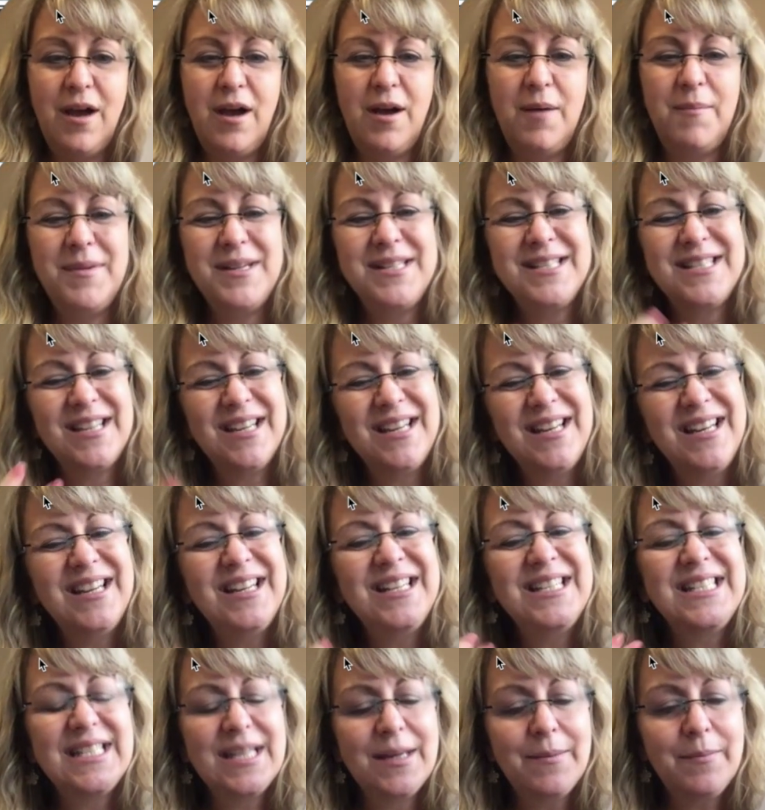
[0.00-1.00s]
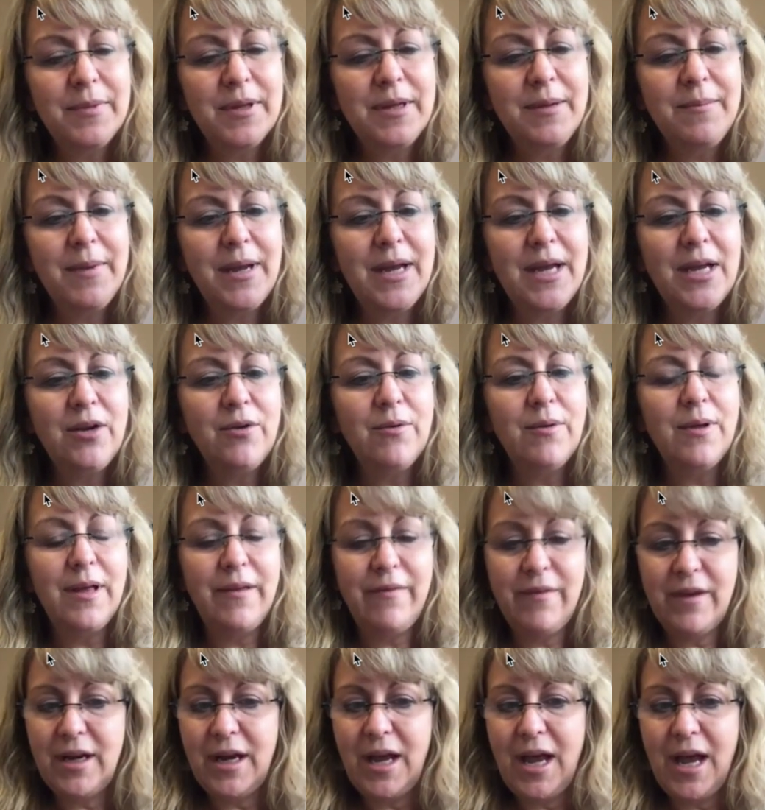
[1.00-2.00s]
It's an assembly manual, and
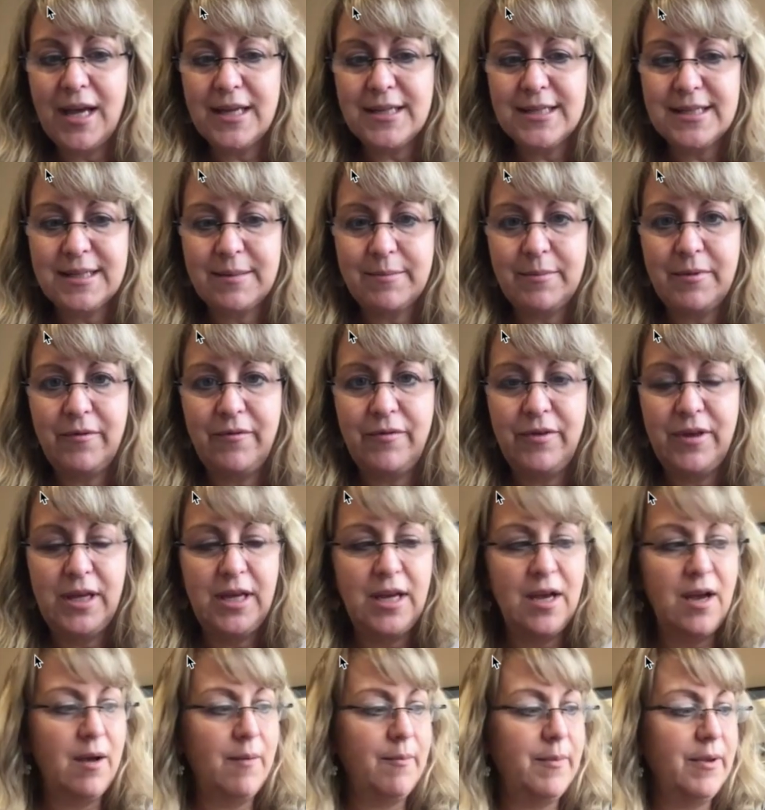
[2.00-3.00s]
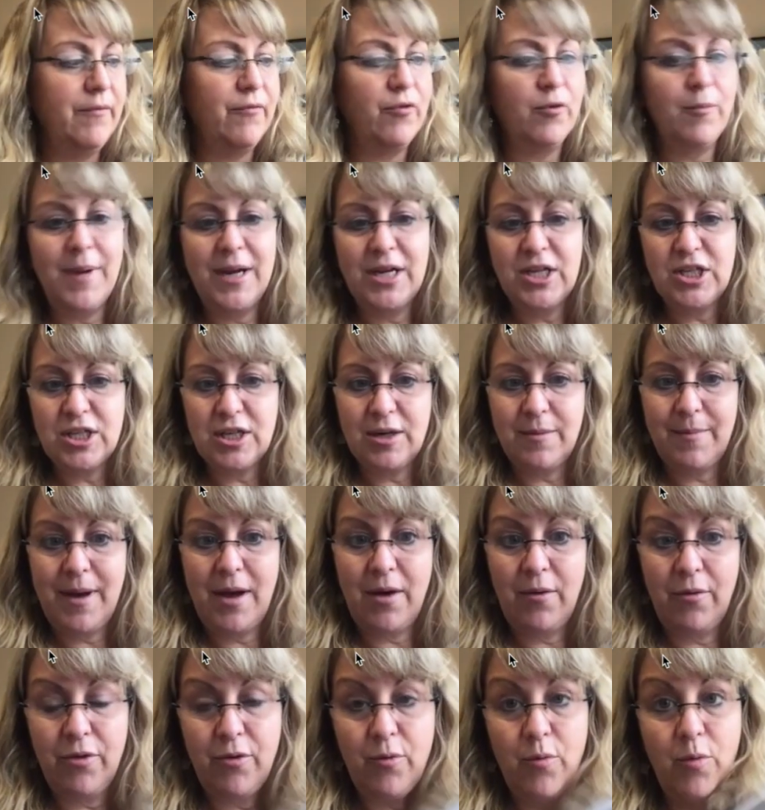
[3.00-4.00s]
then it has some of the information
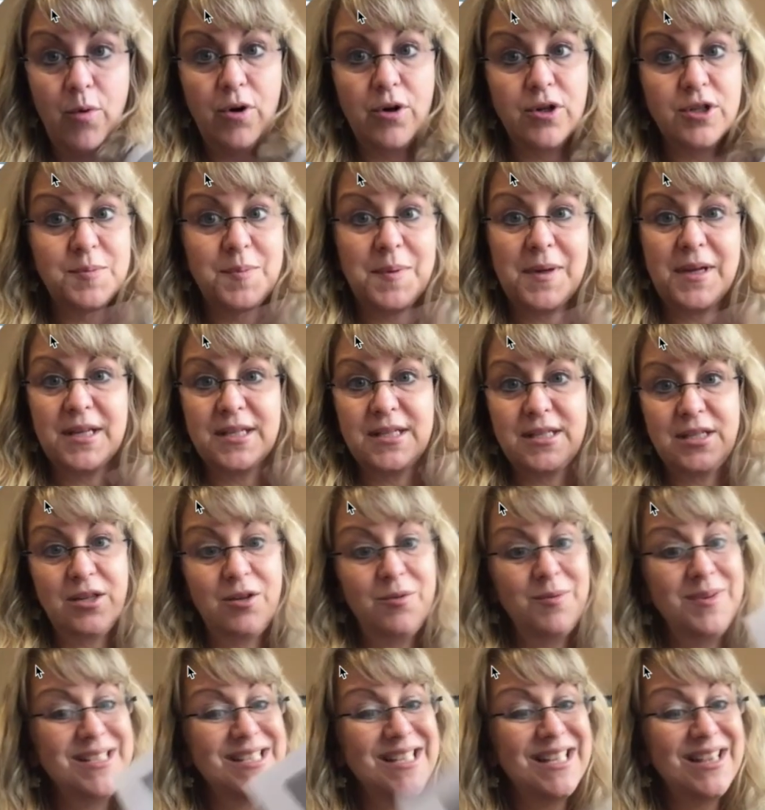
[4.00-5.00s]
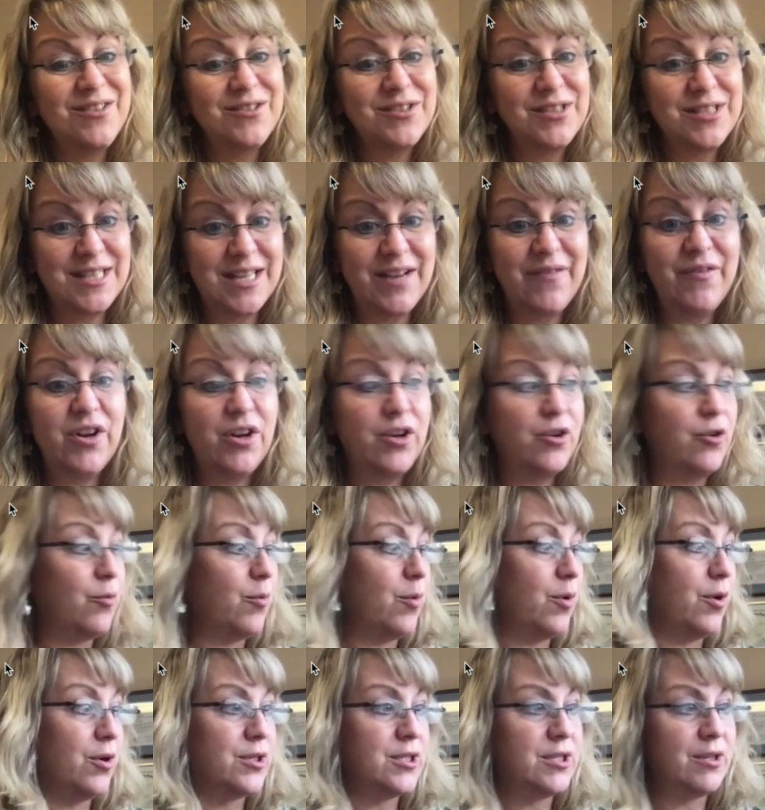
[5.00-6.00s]
about the words, because we said there's 700
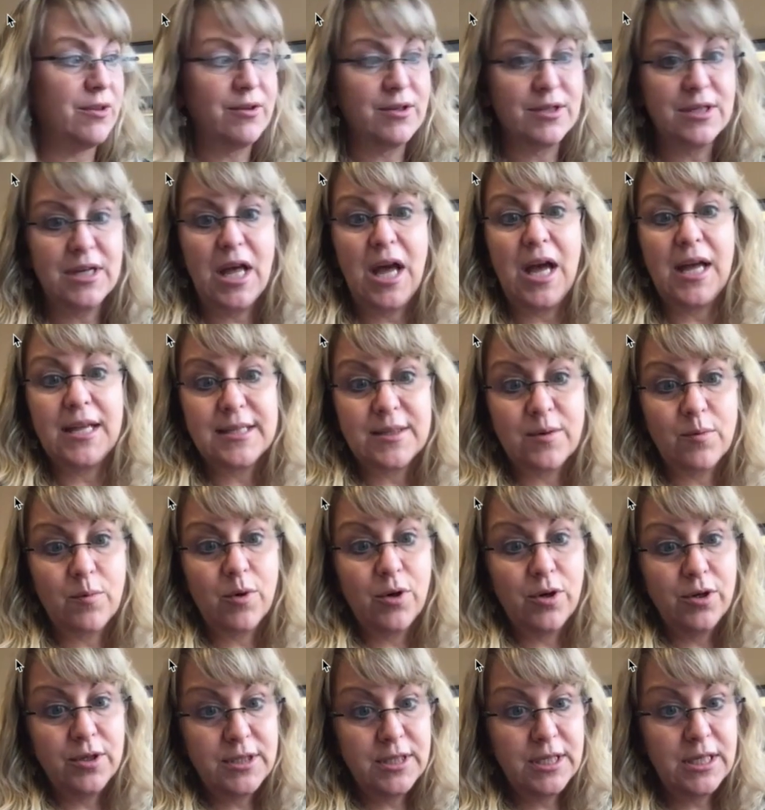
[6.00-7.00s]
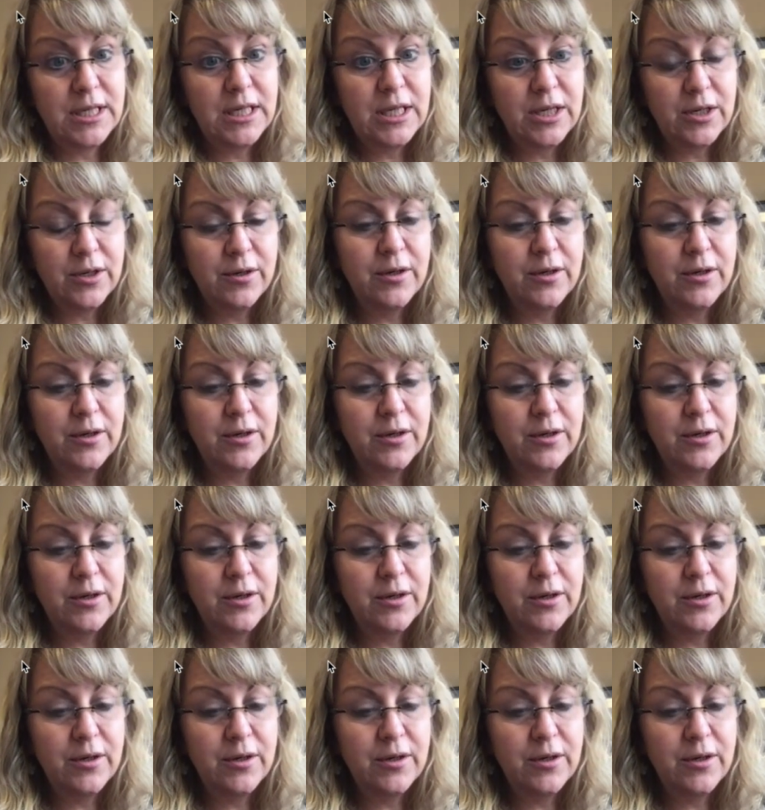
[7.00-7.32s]
words, so there's lots of words in here,